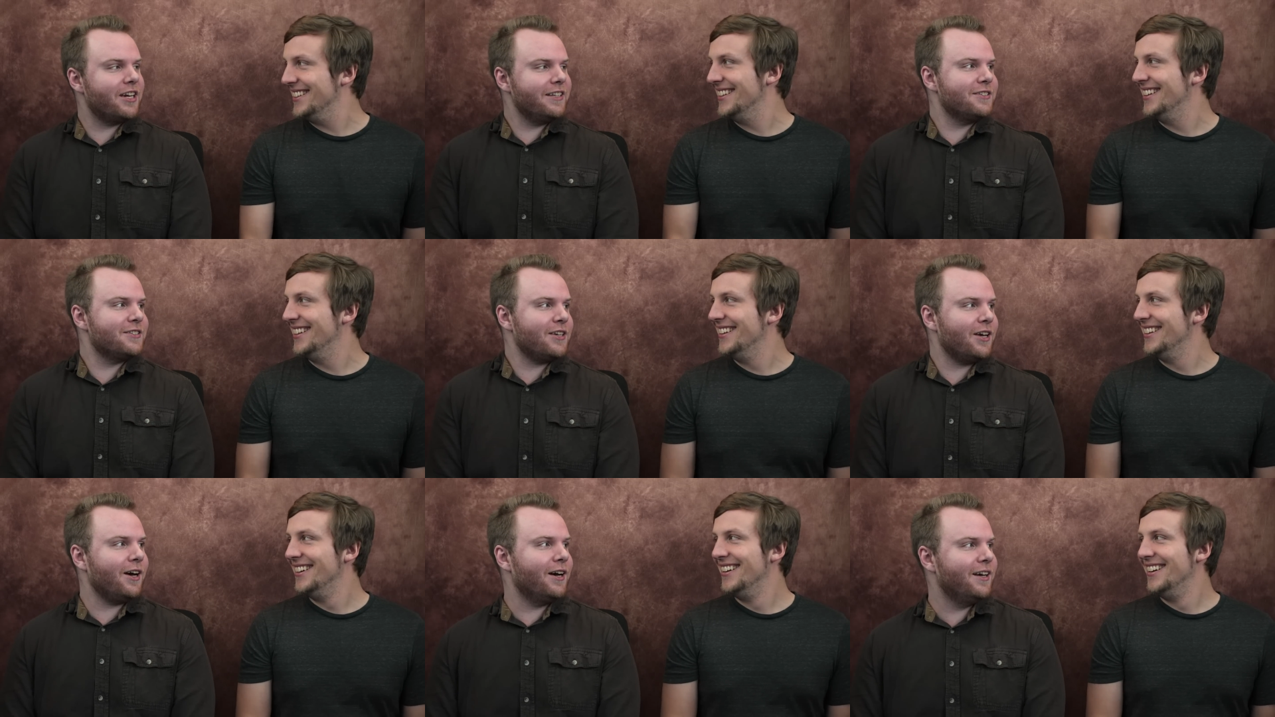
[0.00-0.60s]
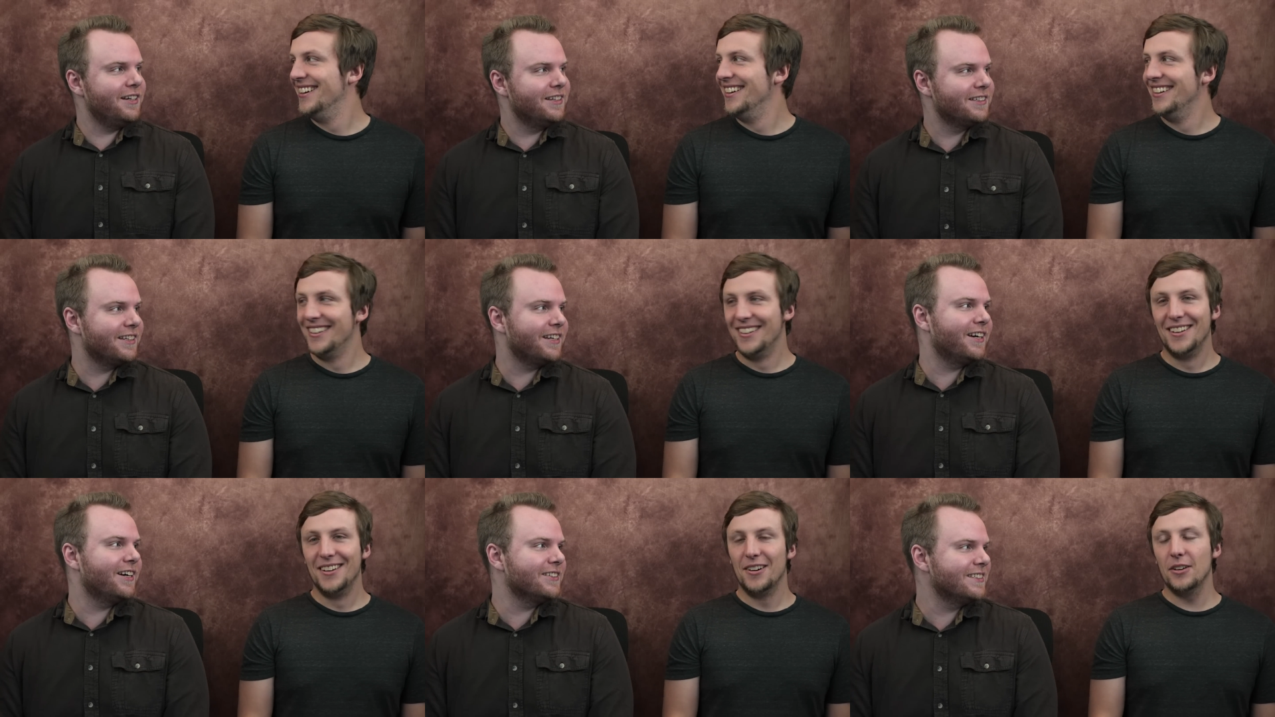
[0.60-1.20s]
Speaker 1: chainsaw,
Speaker 2: you
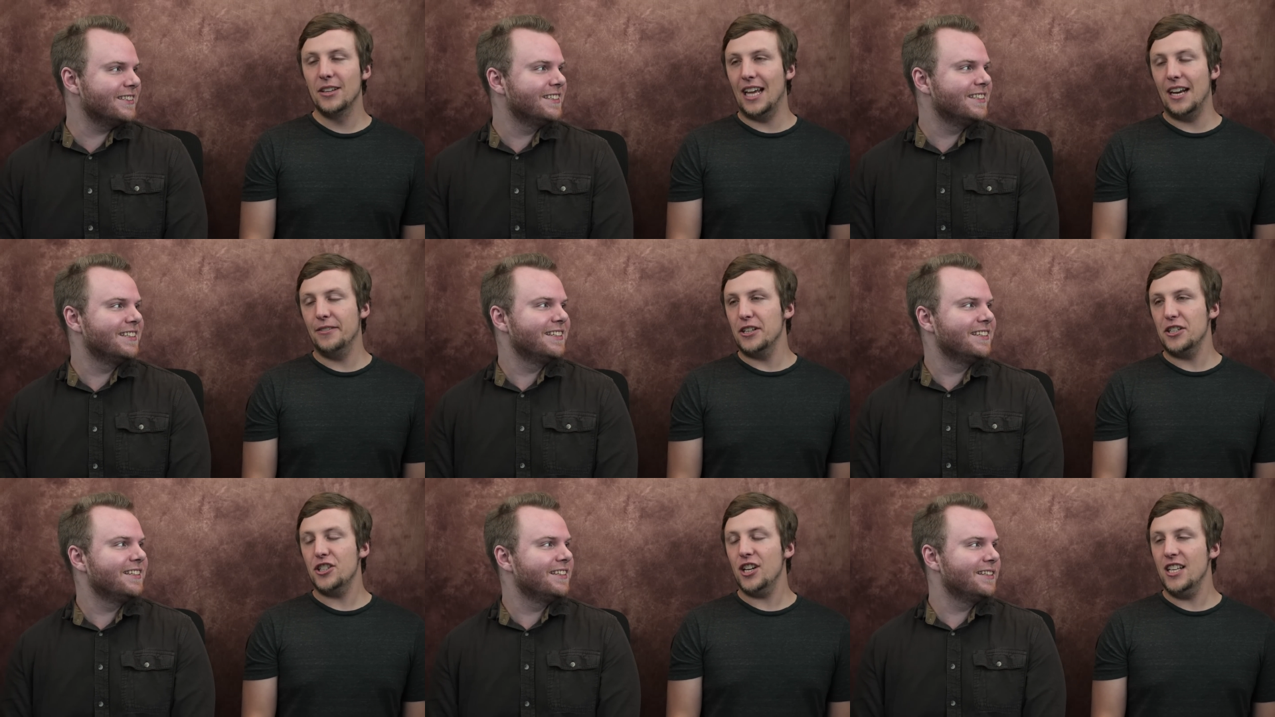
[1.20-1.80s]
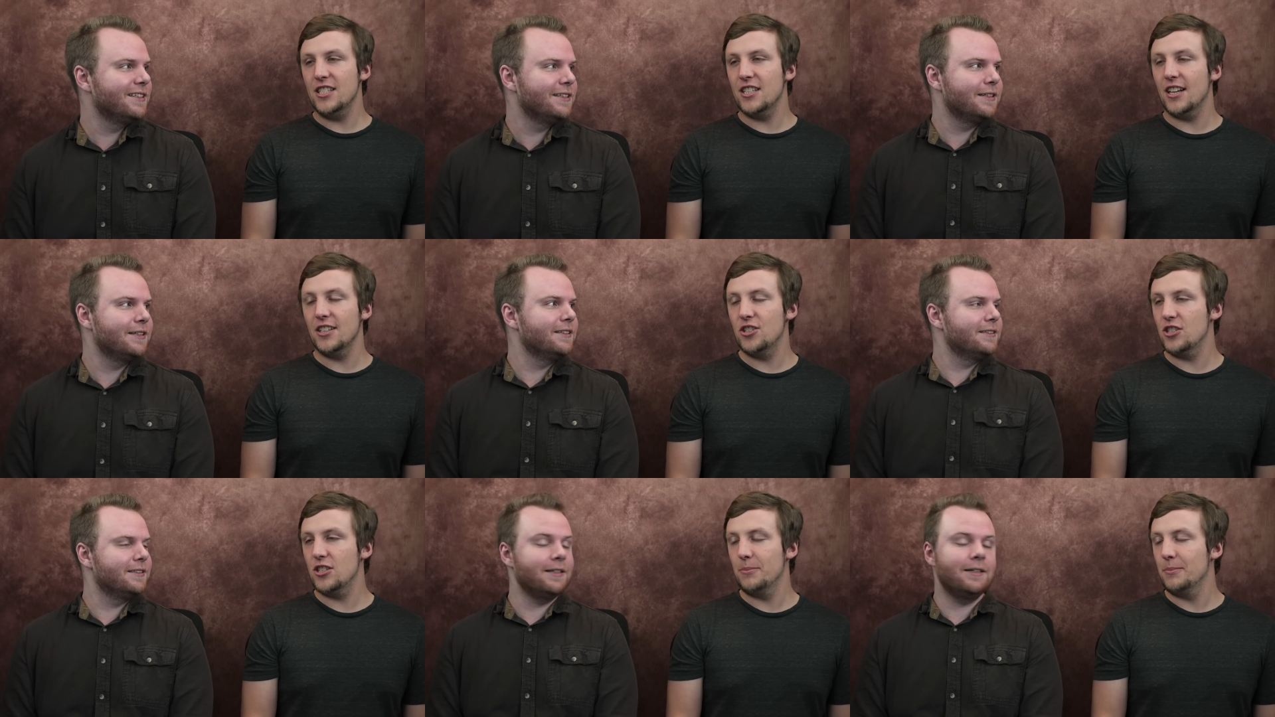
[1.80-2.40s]
know. Well, not even a chainsaw. It's
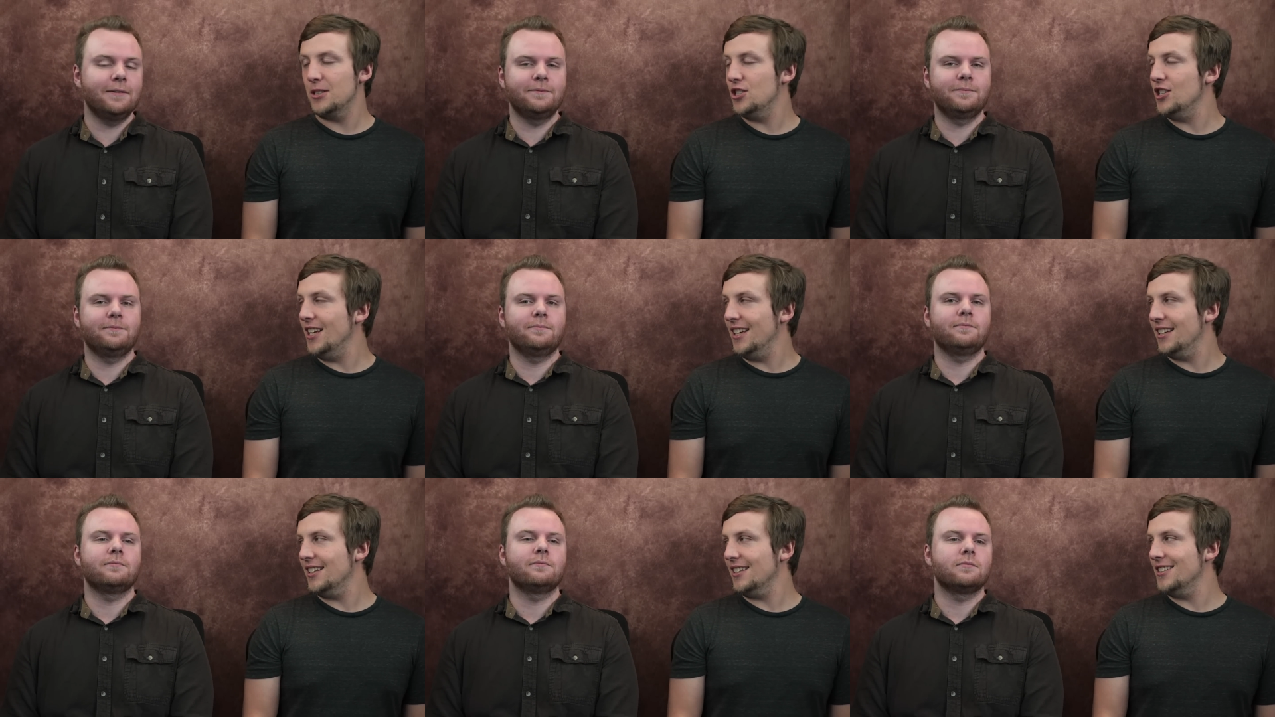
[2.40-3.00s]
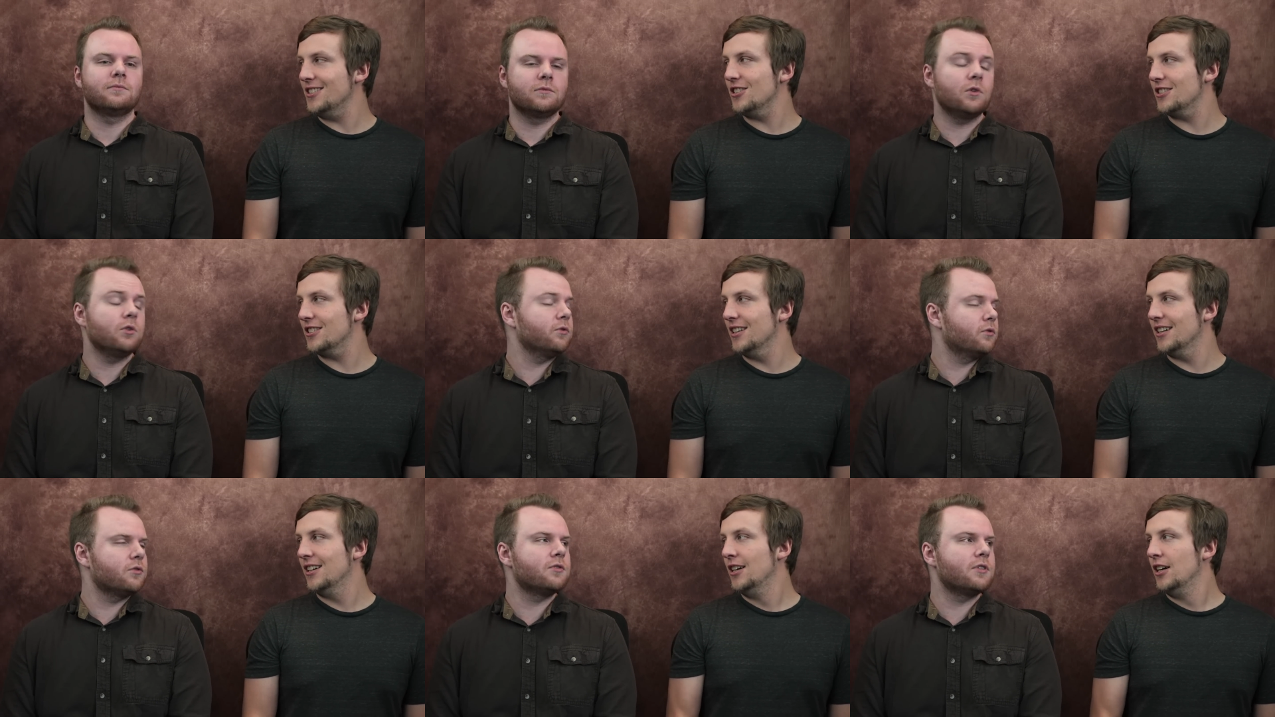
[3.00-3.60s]
just a machine gun. It's just
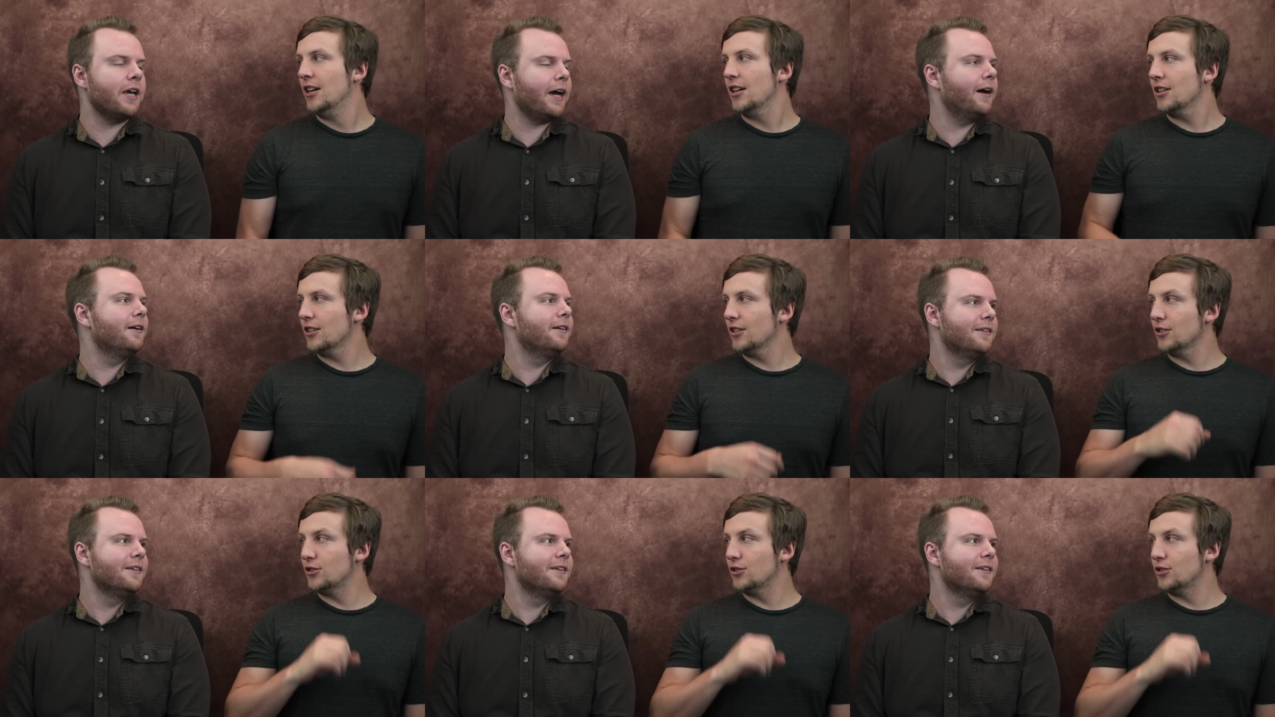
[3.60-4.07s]
the yeah.